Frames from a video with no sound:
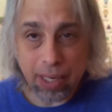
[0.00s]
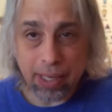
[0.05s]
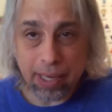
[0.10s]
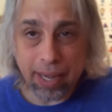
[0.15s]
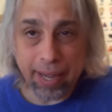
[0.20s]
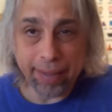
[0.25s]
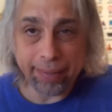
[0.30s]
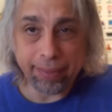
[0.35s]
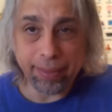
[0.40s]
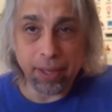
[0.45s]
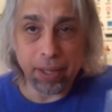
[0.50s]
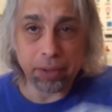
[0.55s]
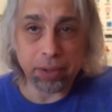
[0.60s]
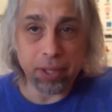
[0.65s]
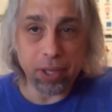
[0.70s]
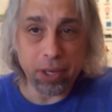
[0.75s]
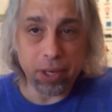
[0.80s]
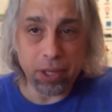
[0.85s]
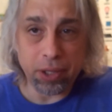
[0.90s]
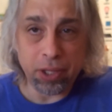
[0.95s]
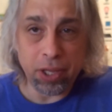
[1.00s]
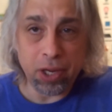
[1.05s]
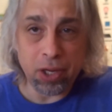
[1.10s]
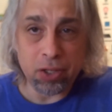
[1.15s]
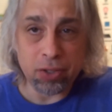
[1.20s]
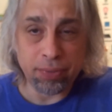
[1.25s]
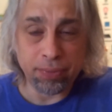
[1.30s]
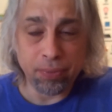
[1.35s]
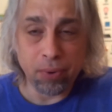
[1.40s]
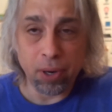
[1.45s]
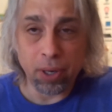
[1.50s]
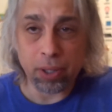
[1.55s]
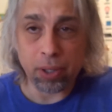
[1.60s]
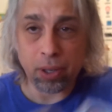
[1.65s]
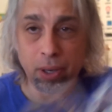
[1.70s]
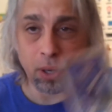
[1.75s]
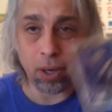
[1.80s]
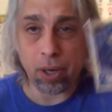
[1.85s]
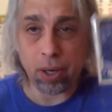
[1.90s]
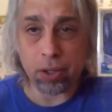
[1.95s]
I thought these 4
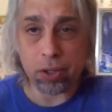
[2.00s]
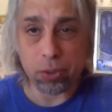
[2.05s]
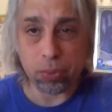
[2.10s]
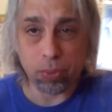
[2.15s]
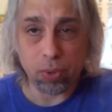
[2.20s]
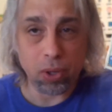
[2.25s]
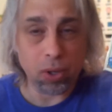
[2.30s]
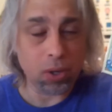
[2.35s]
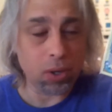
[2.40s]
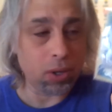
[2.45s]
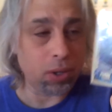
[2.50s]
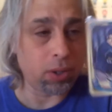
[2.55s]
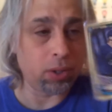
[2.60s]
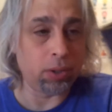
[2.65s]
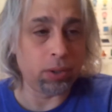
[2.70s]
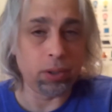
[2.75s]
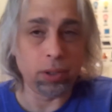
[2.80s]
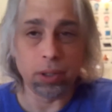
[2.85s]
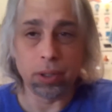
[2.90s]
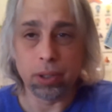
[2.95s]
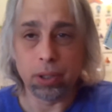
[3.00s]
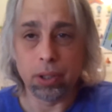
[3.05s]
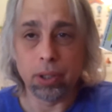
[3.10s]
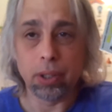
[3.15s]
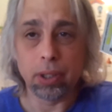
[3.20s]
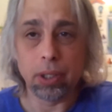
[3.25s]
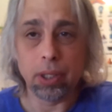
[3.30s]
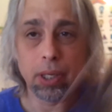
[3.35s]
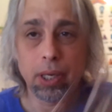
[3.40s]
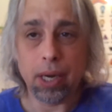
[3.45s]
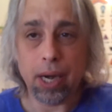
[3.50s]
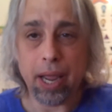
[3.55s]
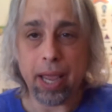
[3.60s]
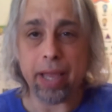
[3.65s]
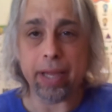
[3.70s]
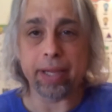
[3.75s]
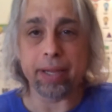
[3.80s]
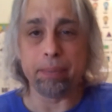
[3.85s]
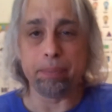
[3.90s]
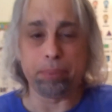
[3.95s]
cards were a
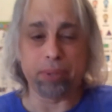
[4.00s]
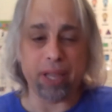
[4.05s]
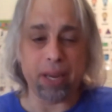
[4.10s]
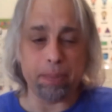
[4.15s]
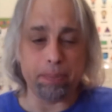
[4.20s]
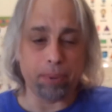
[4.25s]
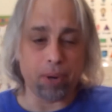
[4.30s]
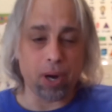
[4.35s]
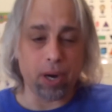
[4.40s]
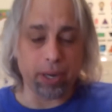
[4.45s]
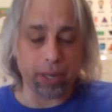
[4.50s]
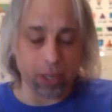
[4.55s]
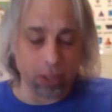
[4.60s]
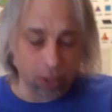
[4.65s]
complete bargain